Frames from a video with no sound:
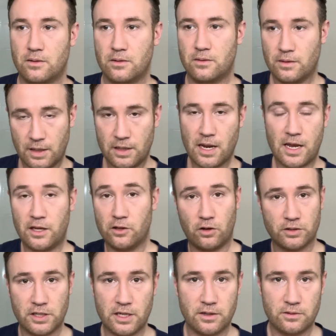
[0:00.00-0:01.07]
now you're logged
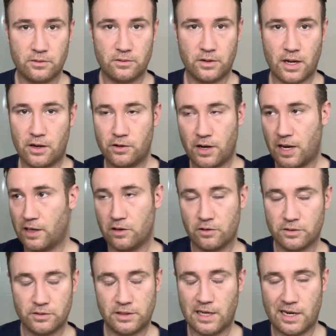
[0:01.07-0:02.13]
in. Okay? Now you're
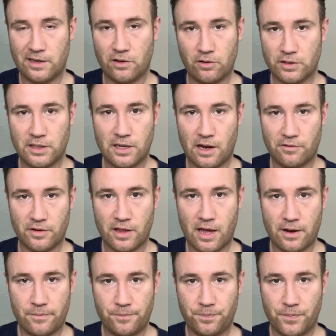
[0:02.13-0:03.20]
getting logged in after that.
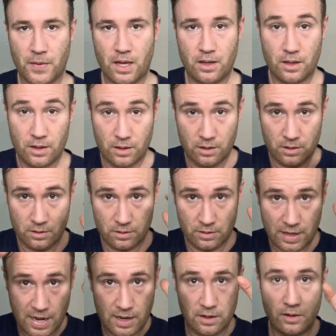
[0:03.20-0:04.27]

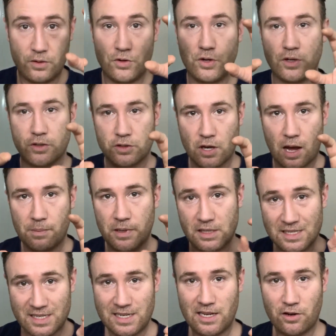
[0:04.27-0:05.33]
Then you can type in
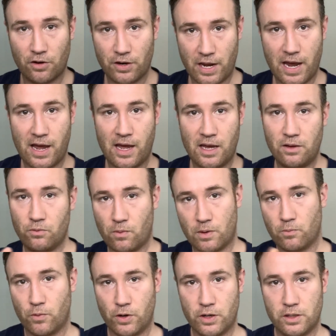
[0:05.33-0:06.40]
StickOnHair,
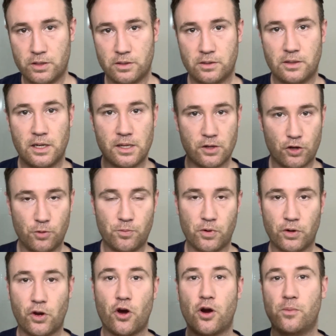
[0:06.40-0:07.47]
one word, in the
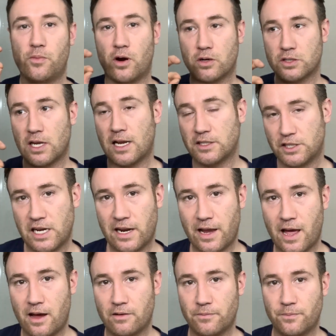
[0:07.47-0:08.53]
coupon code box at
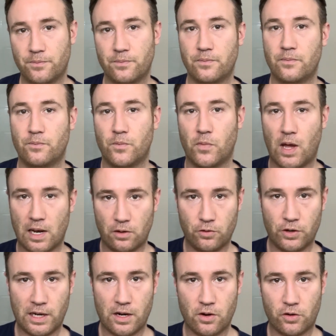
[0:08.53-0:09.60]
checkout at
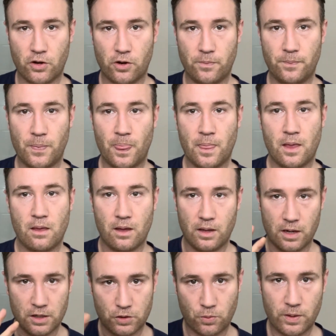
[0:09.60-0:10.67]
lordhair.com and get a
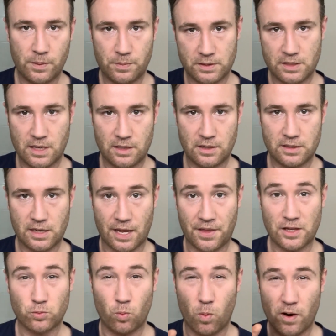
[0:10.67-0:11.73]
20% discount.
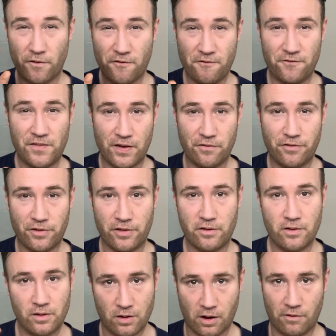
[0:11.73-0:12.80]
That's 1/5
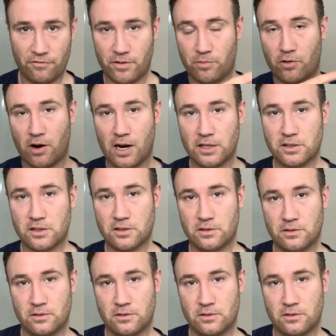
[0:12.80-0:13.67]
of the price.